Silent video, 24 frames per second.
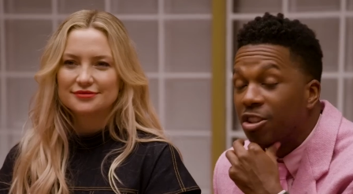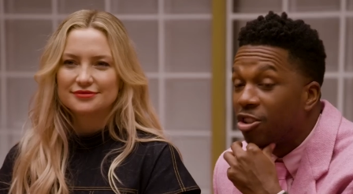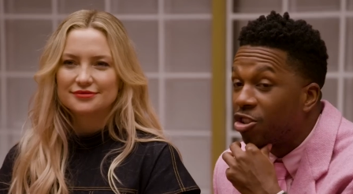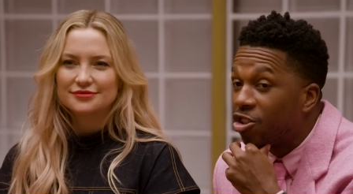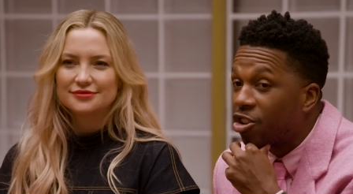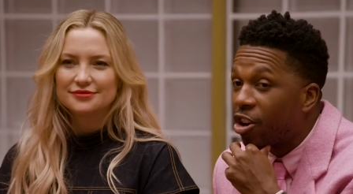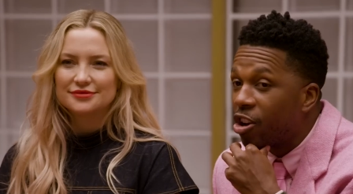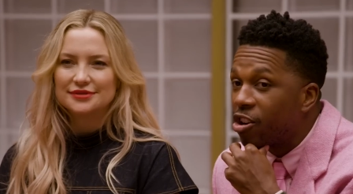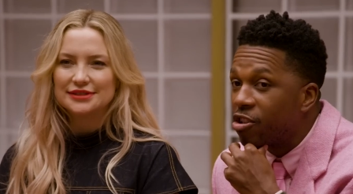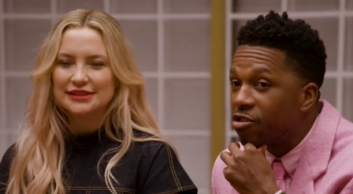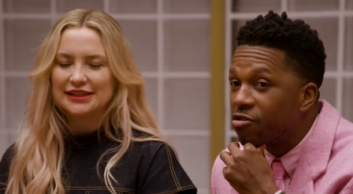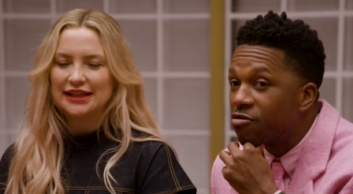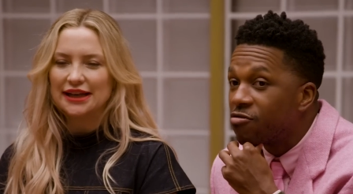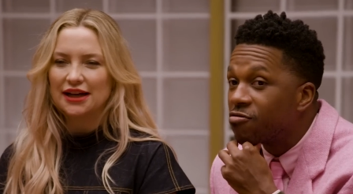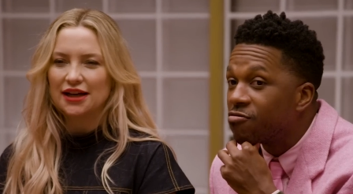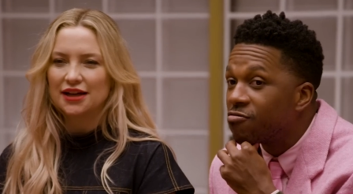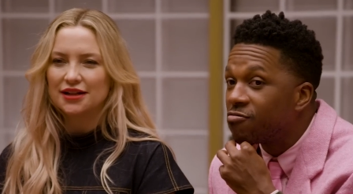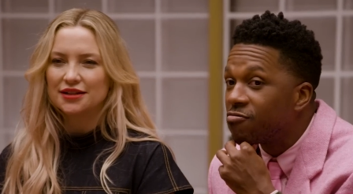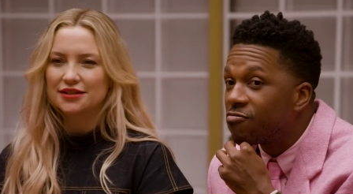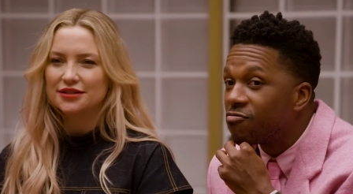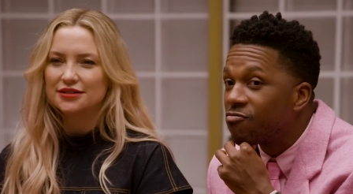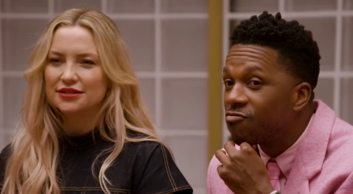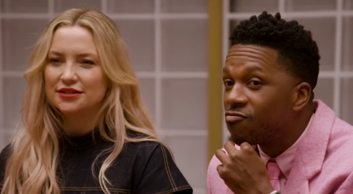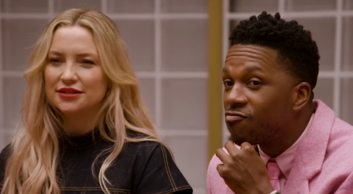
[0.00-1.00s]
Speaker 1: a good shirt.
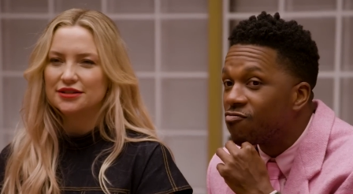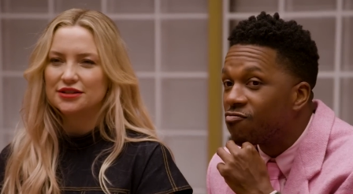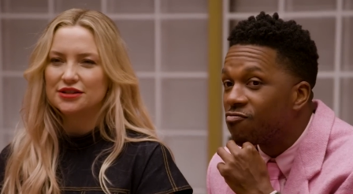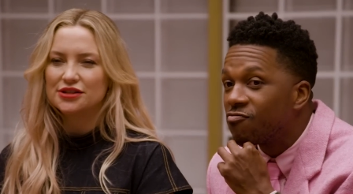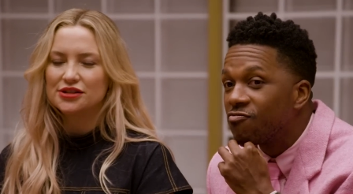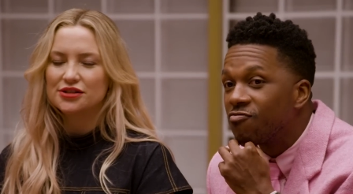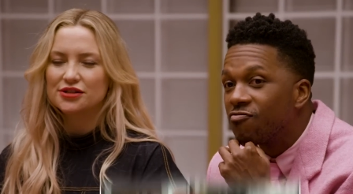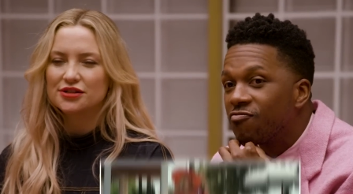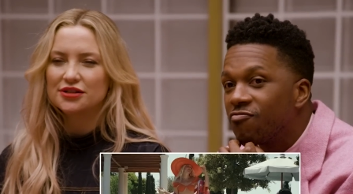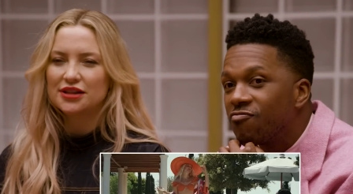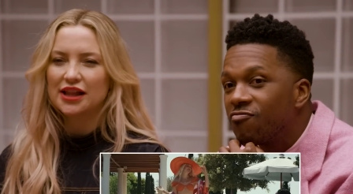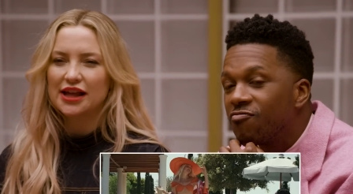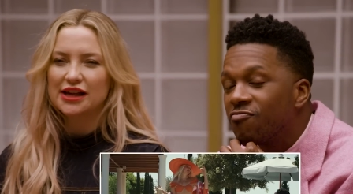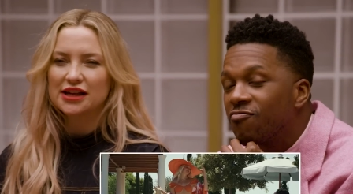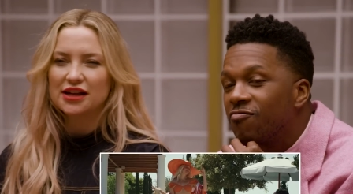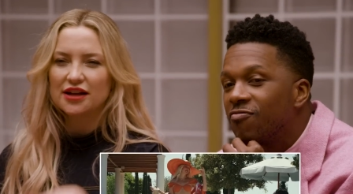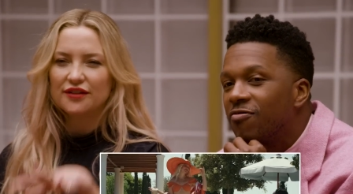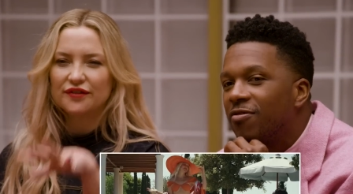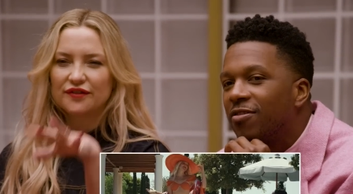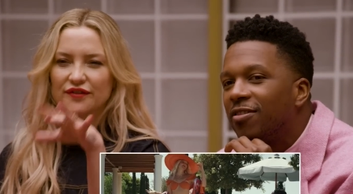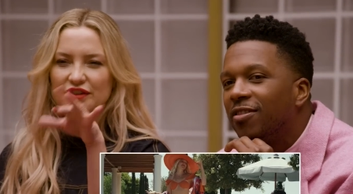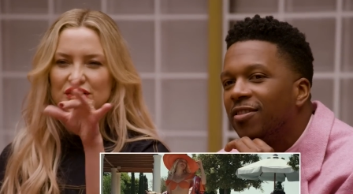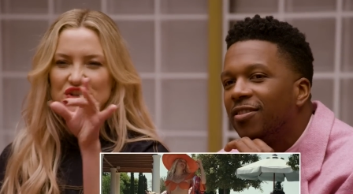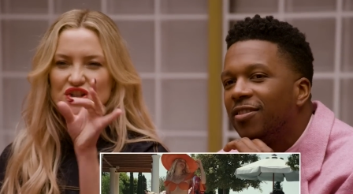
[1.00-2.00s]
Yeah. You're
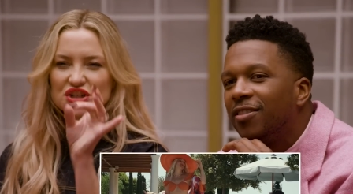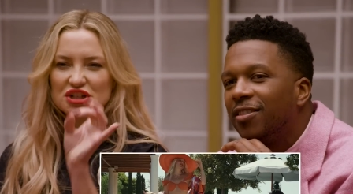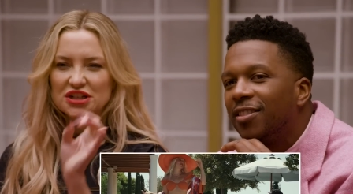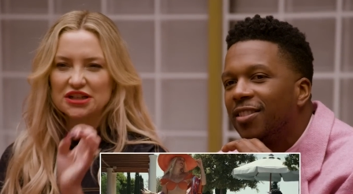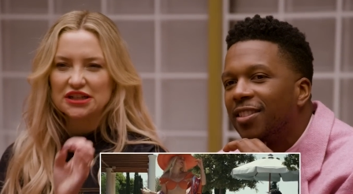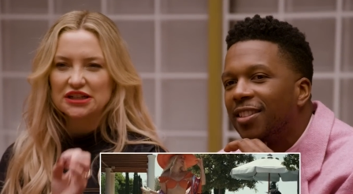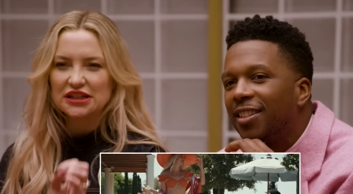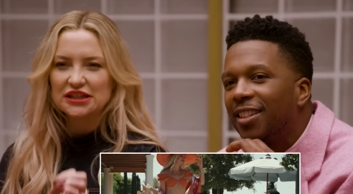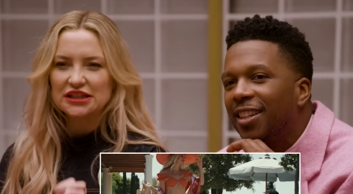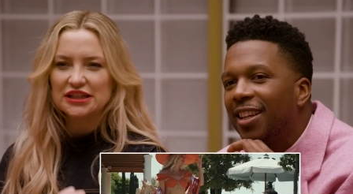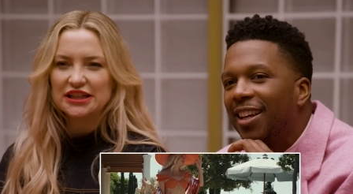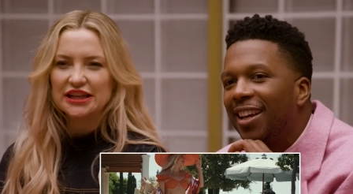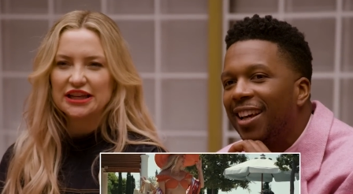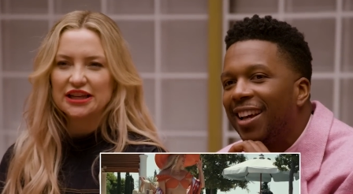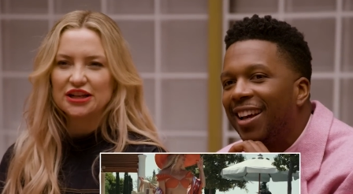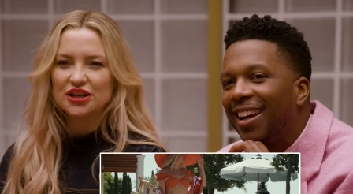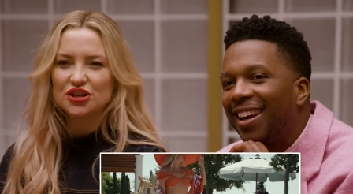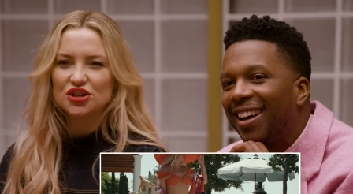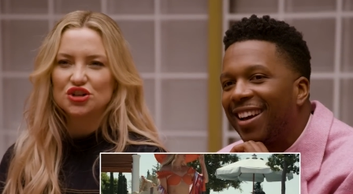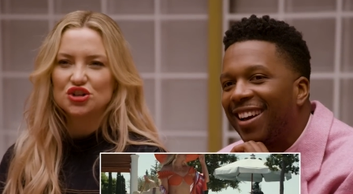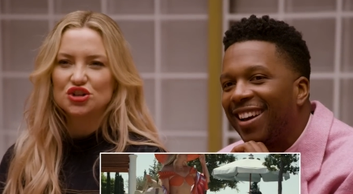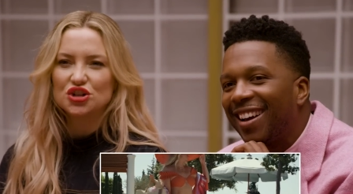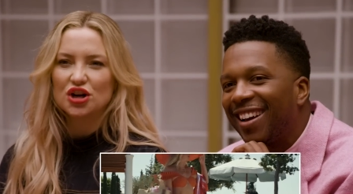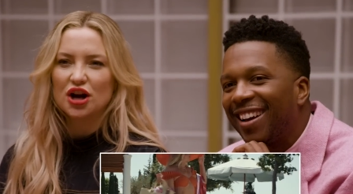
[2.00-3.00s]
like efficient,
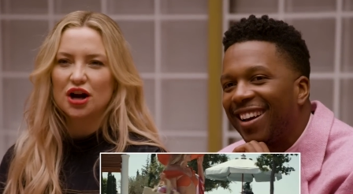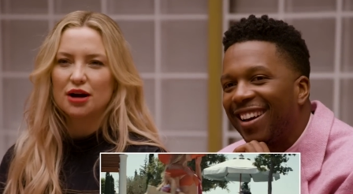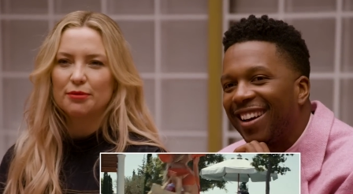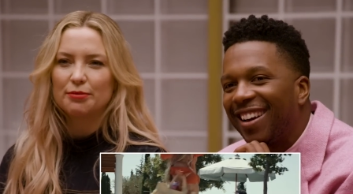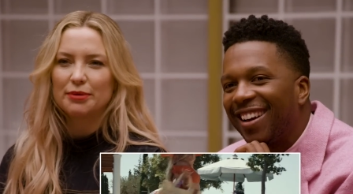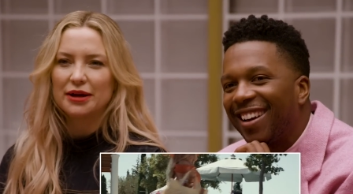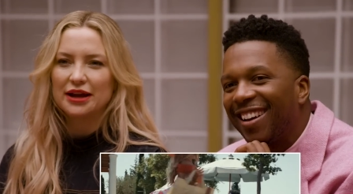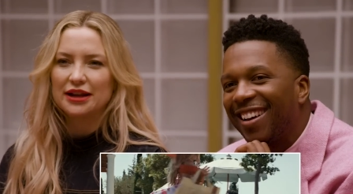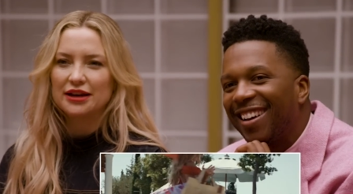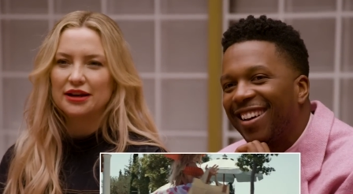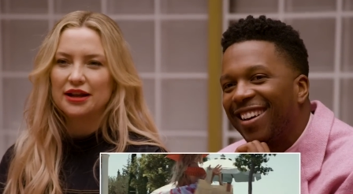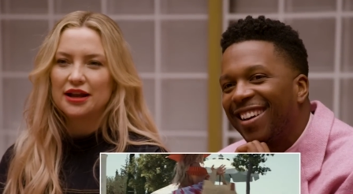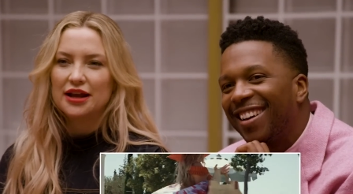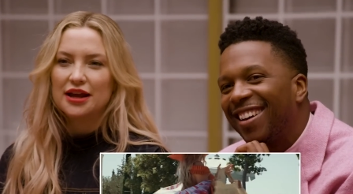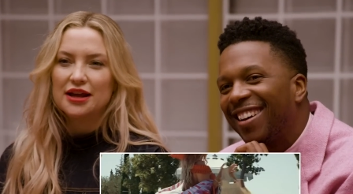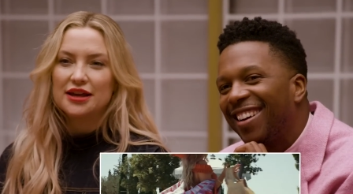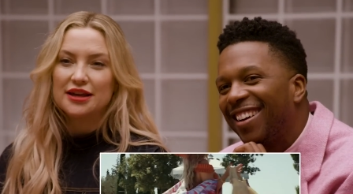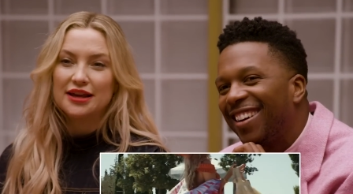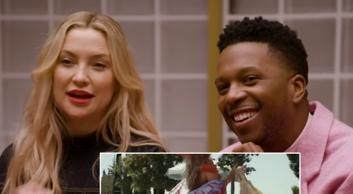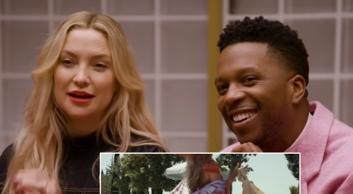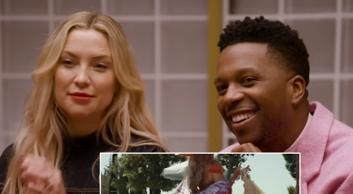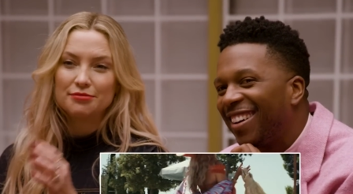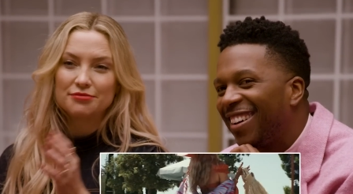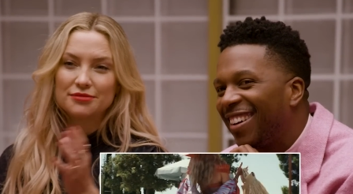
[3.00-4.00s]
clean, and sharp. And
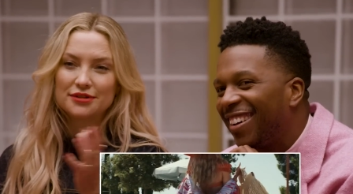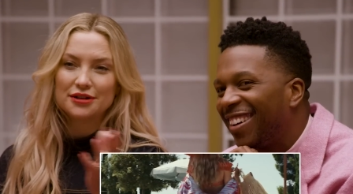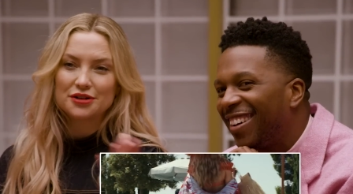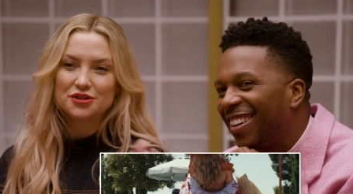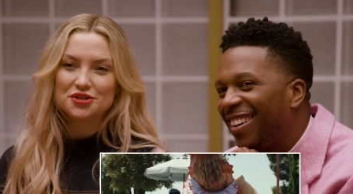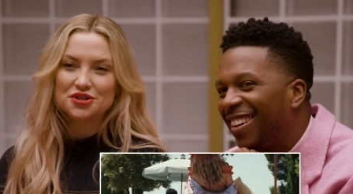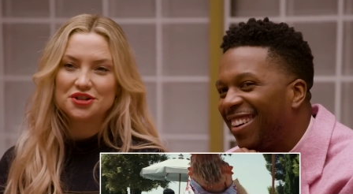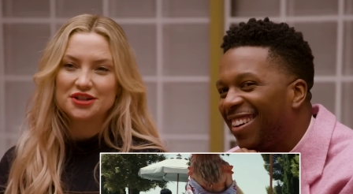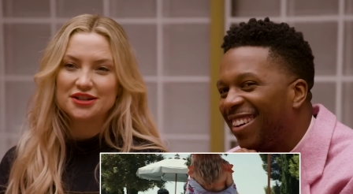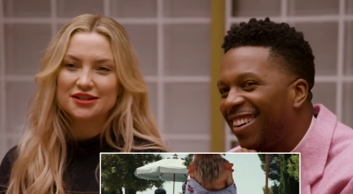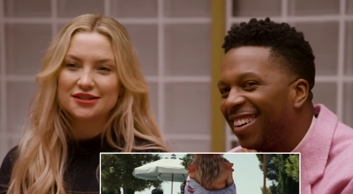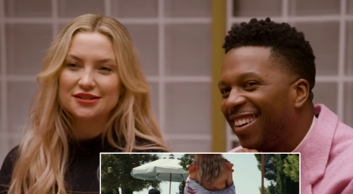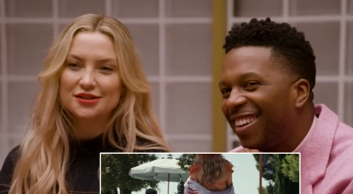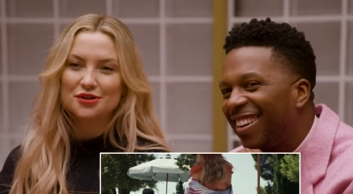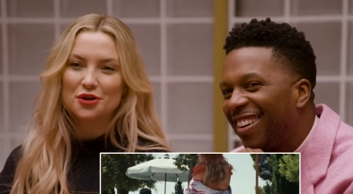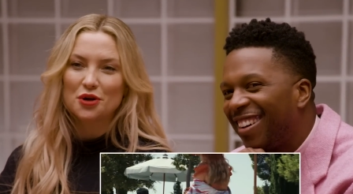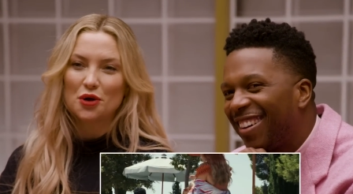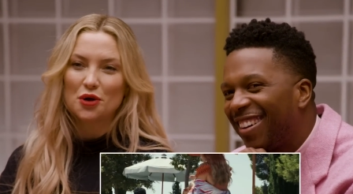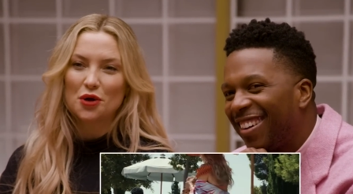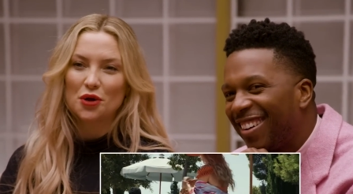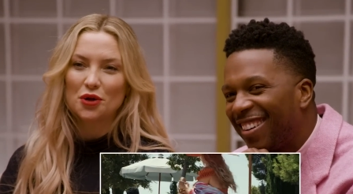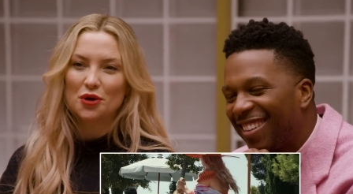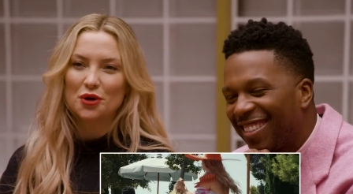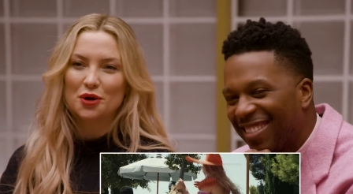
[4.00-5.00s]
yep, there she is
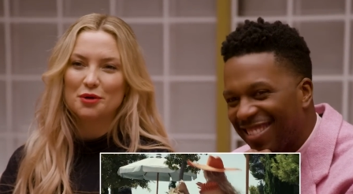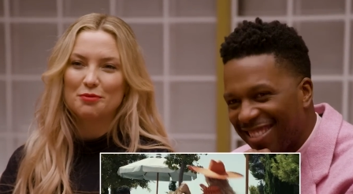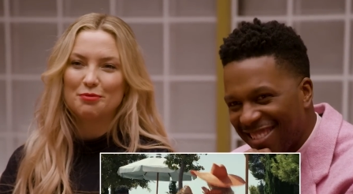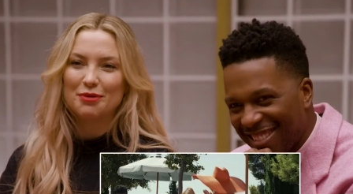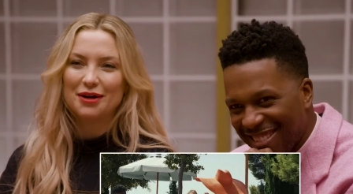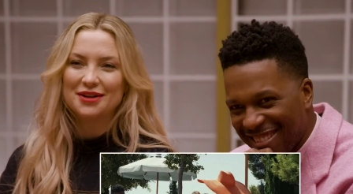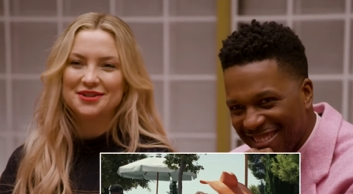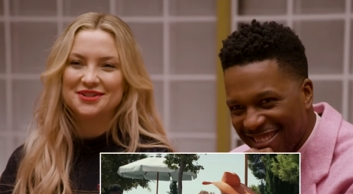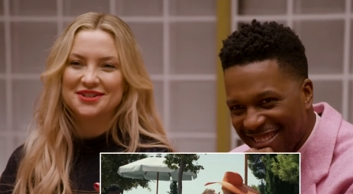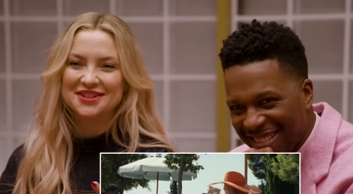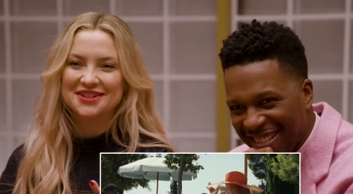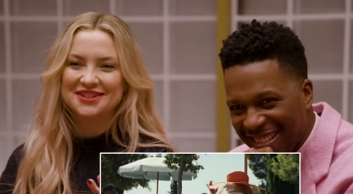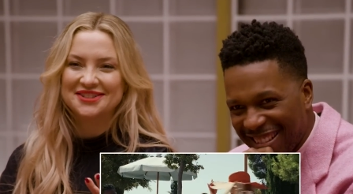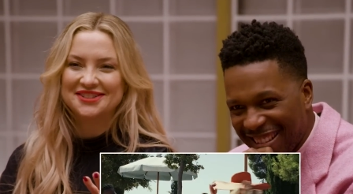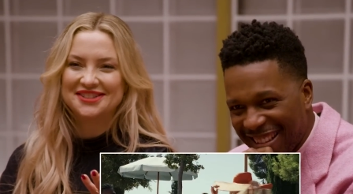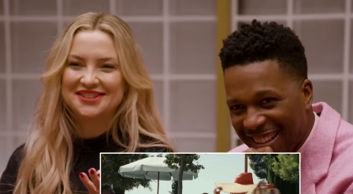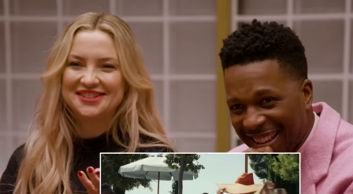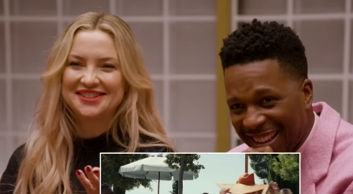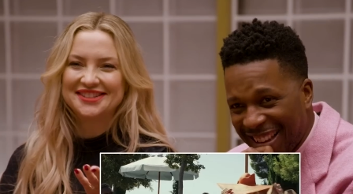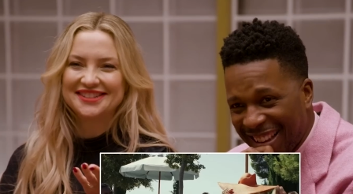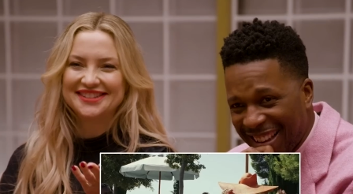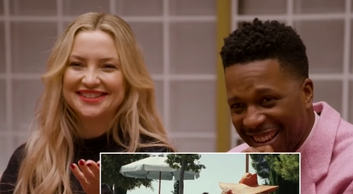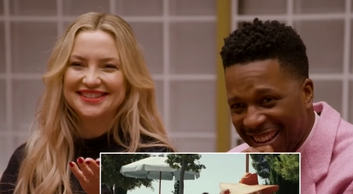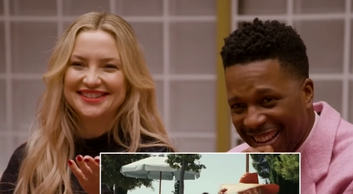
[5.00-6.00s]
in all her abundance. We